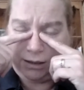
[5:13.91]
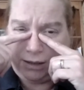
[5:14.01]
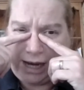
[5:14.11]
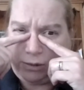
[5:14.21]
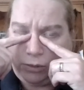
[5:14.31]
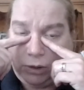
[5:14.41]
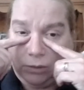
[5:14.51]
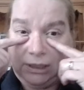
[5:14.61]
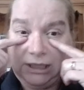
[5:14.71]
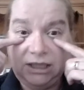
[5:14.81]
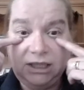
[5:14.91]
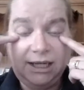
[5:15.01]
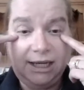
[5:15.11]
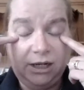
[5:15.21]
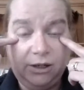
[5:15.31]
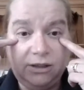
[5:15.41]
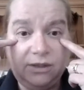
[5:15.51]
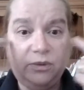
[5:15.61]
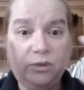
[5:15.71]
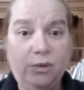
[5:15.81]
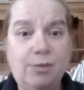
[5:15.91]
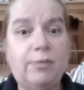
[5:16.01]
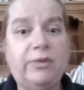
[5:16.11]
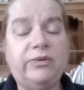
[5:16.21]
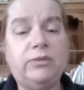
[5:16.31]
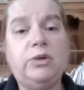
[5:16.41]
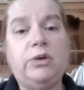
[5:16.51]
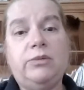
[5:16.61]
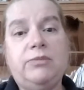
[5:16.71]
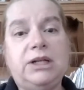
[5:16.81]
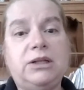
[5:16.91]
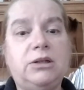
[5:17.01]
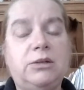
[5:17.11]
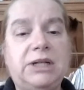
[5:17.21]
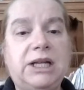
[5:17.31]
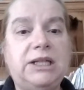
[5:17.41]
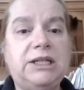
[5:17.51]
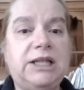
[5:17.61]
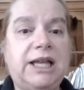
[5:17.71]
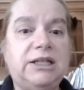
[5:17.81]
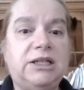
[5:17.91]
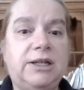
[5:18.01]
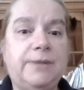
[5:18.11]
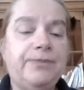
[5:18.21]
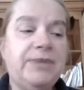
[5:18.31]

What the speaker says: So lacrimal means tears, if you remember from your medical terminology last year.